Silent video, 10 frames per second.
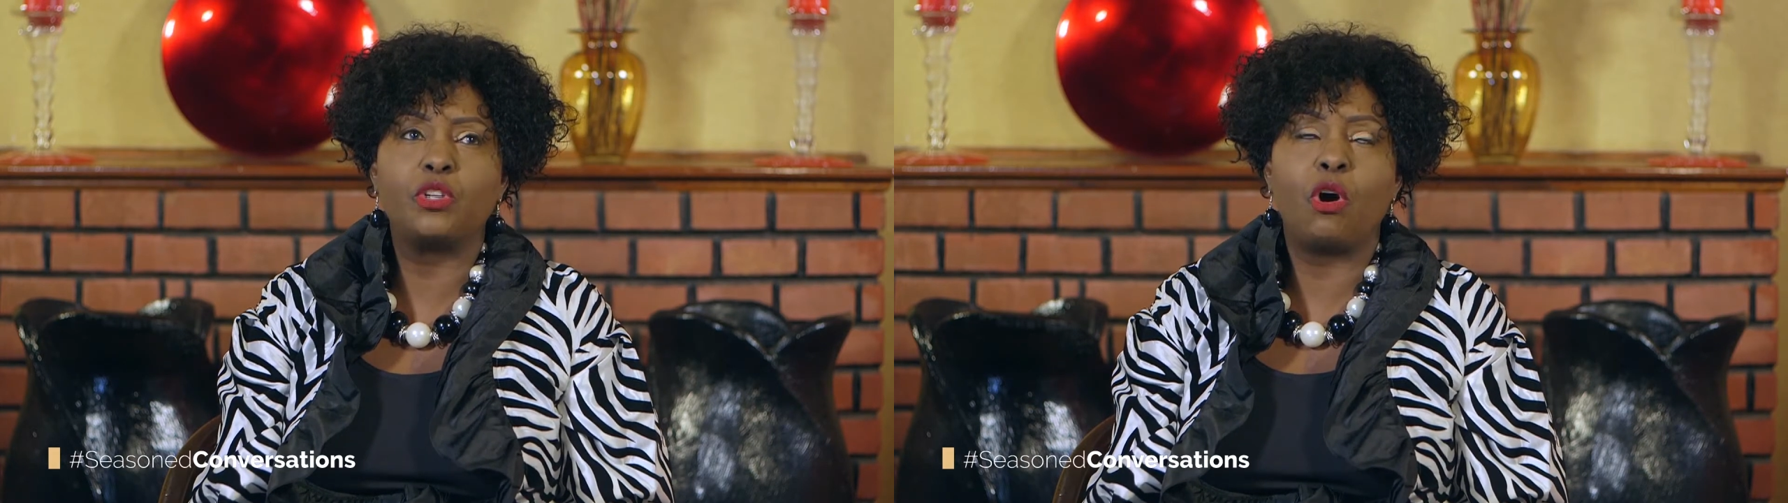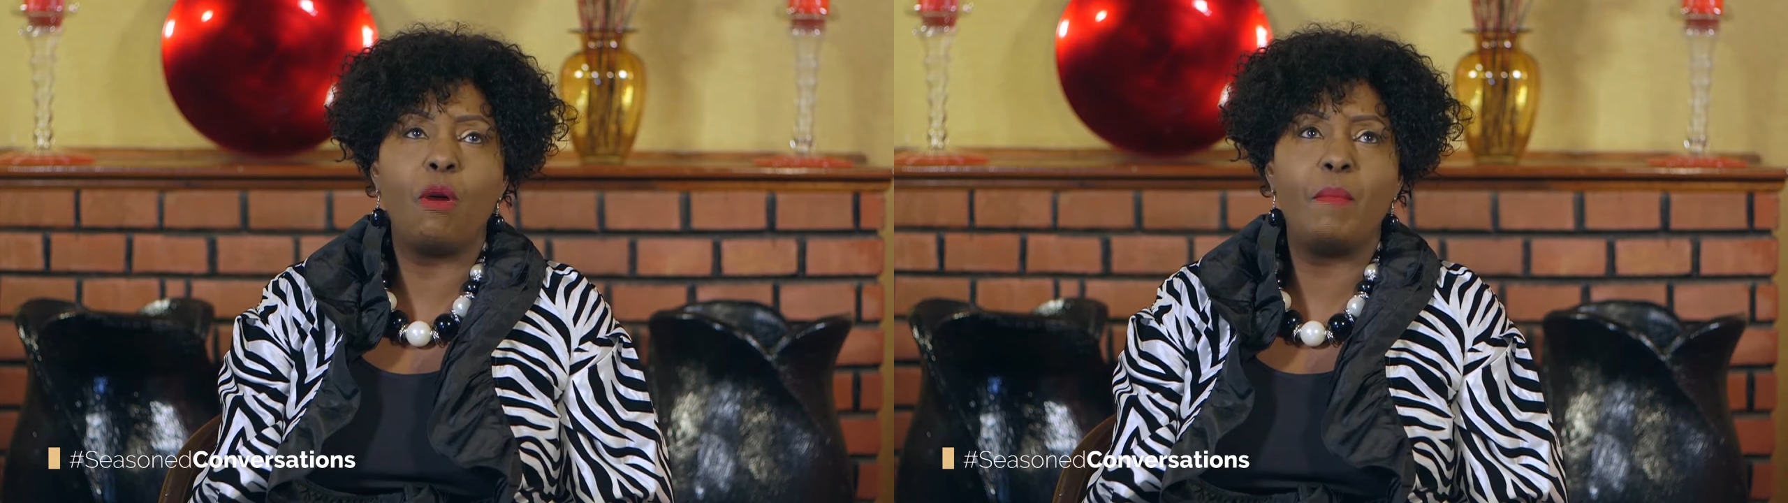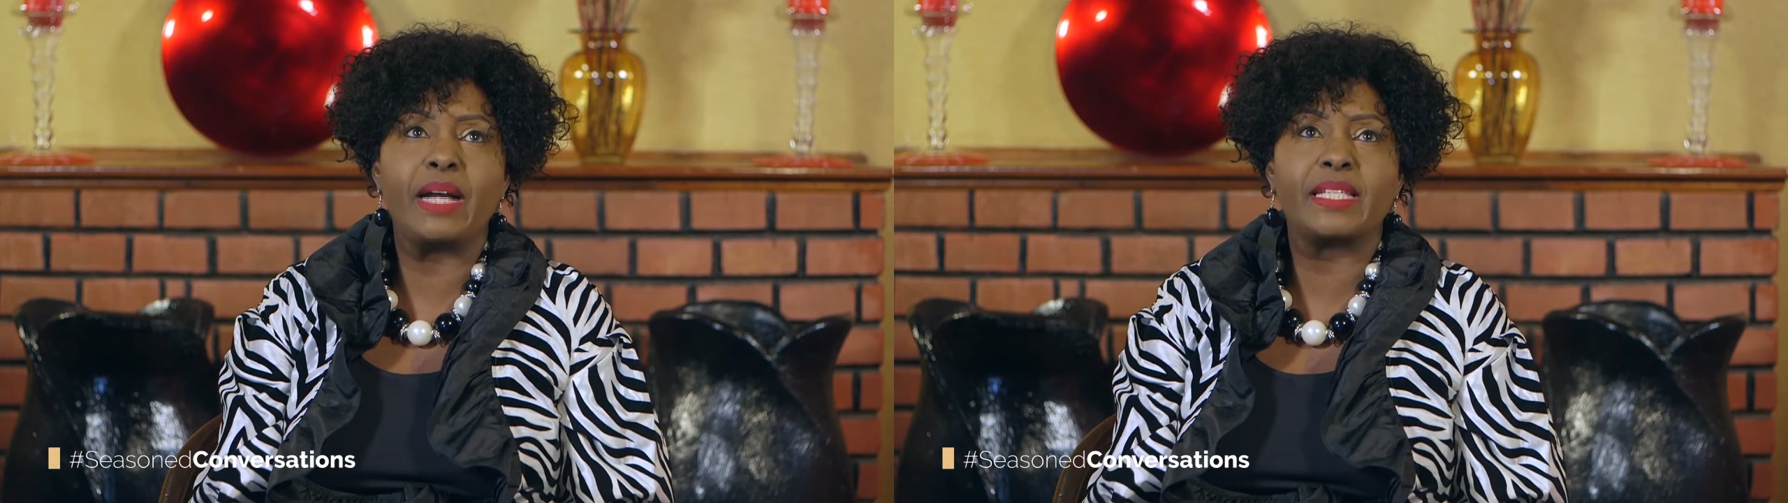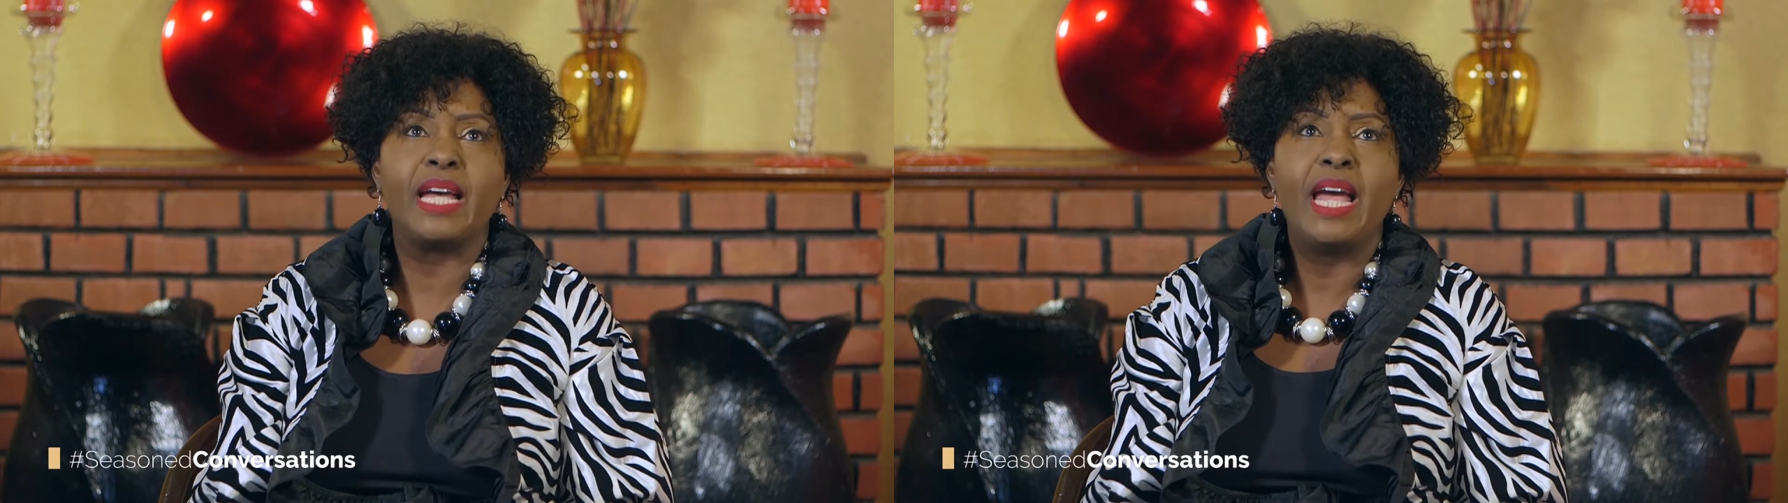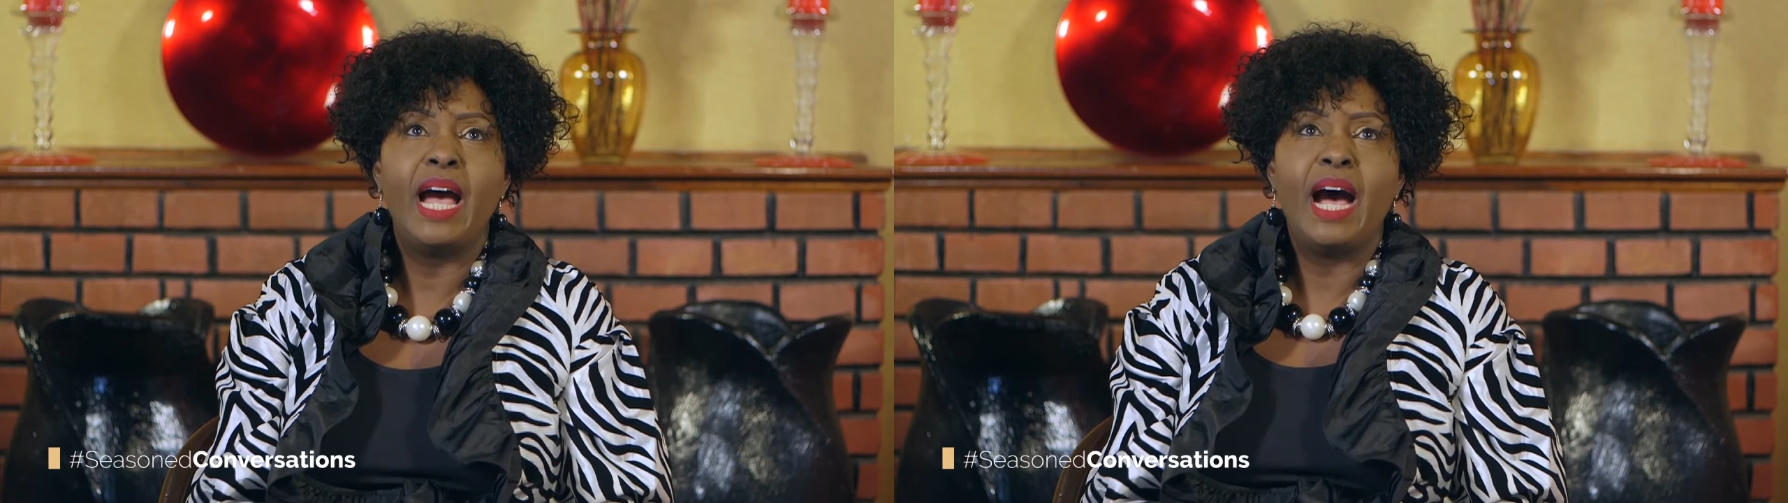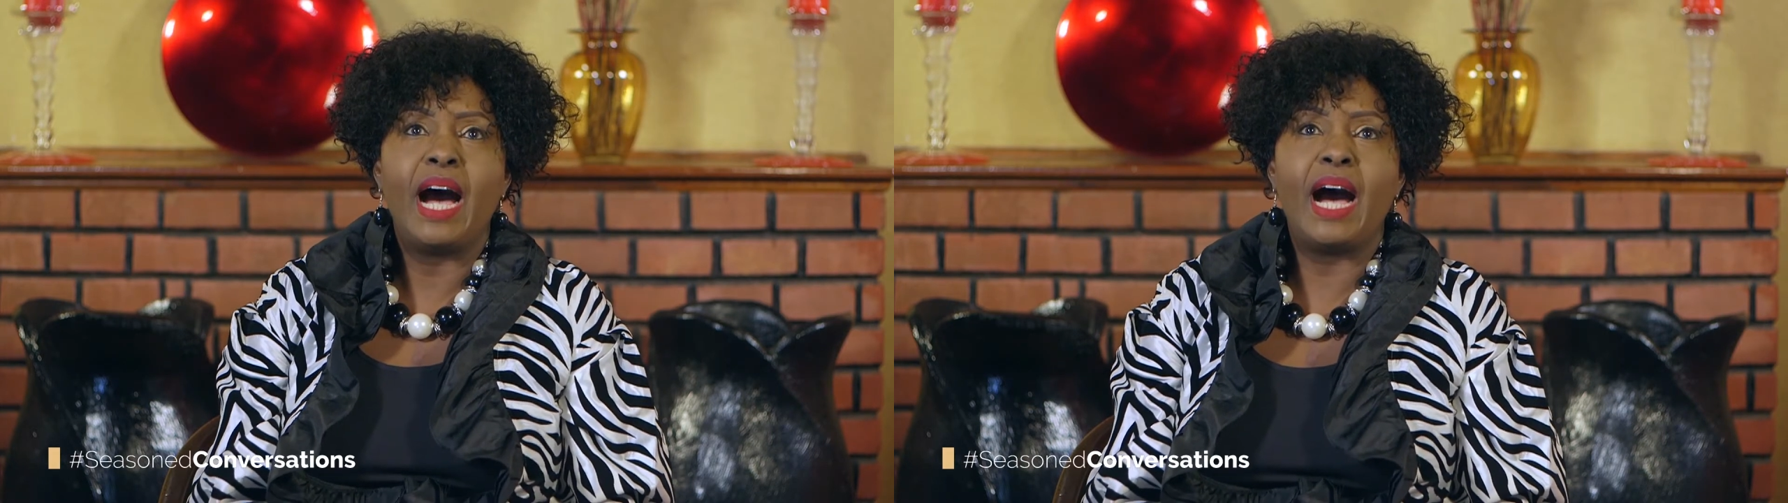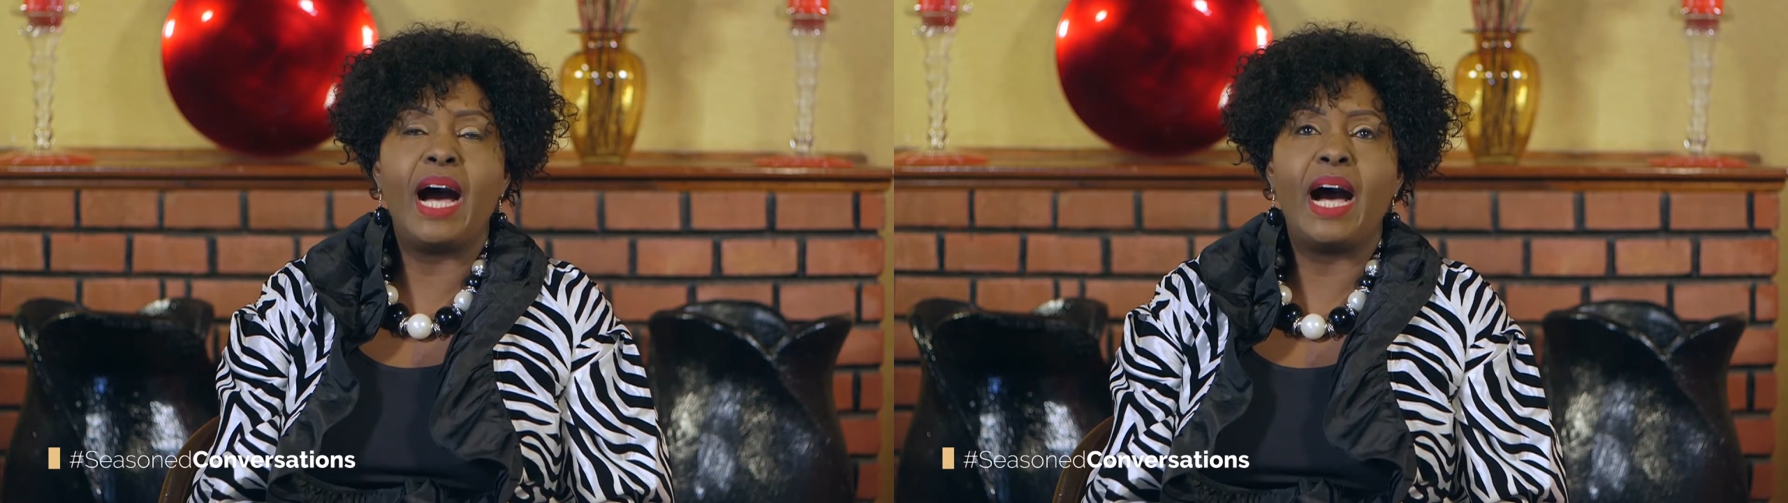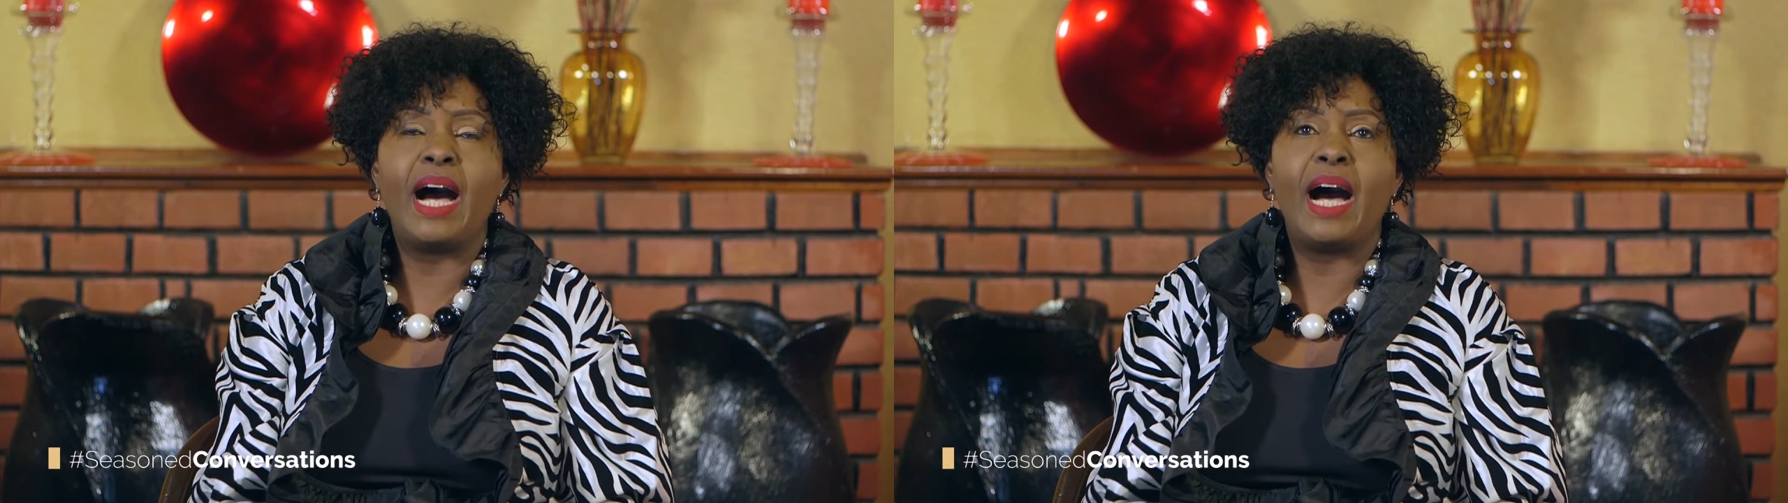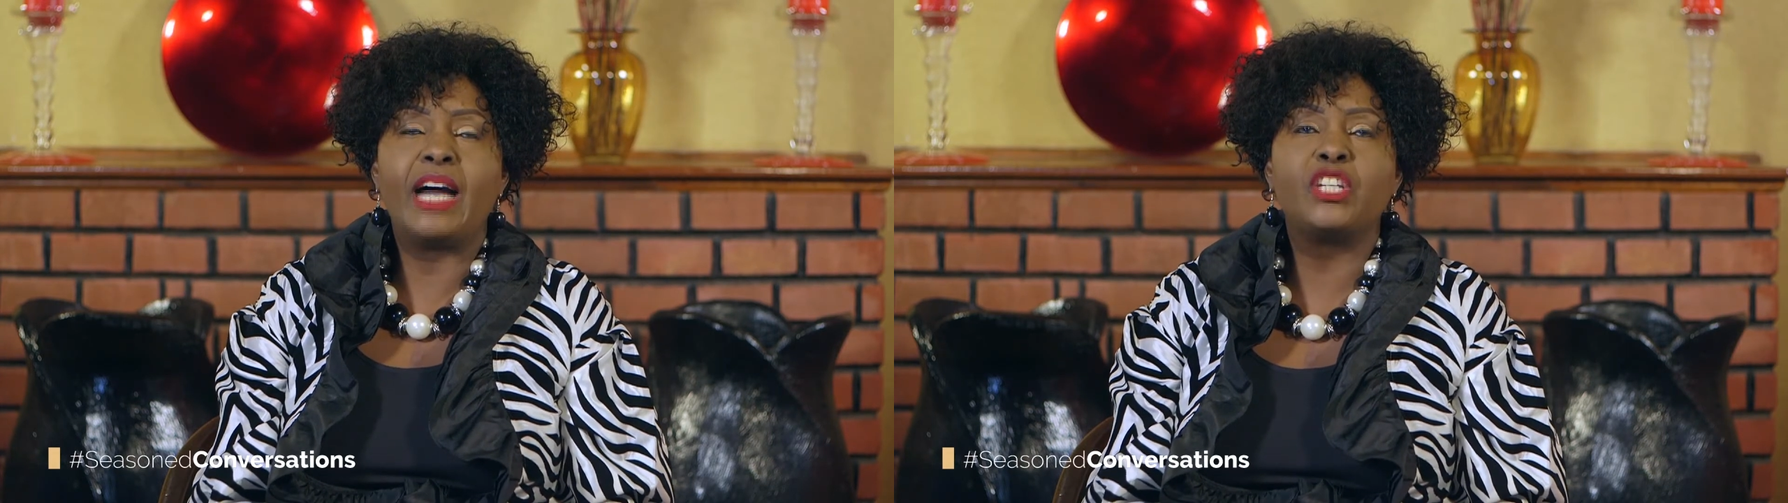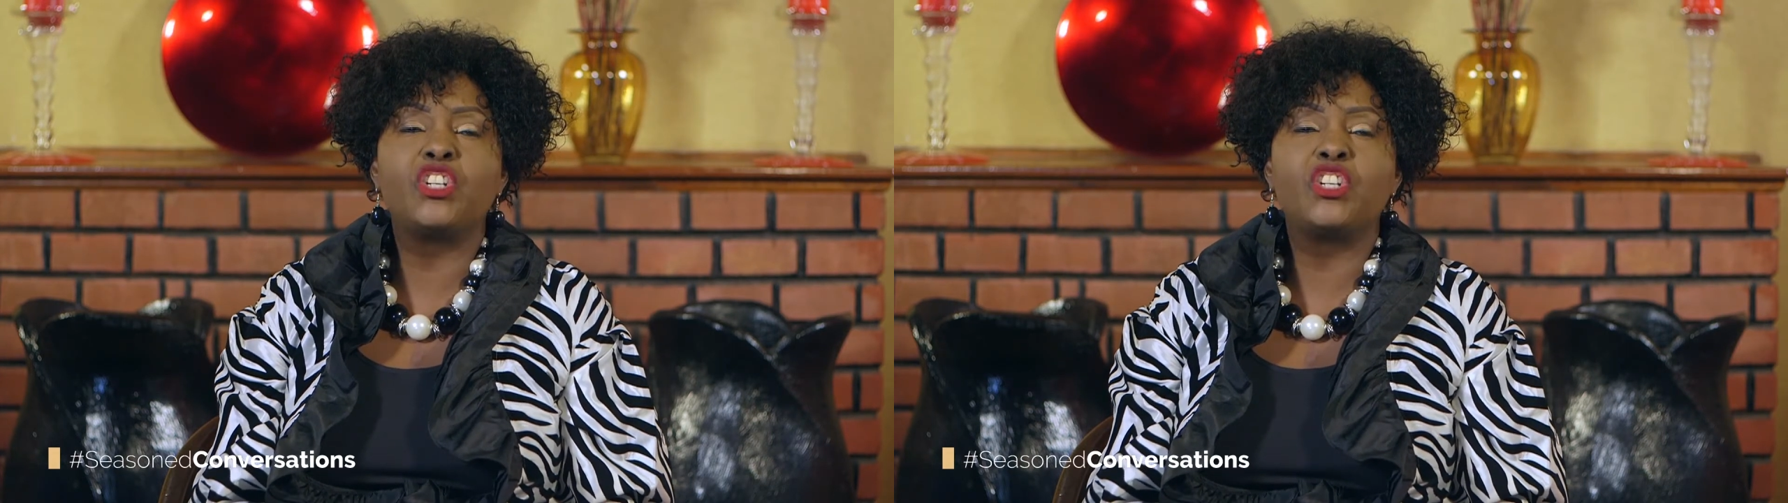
Your hallmarks are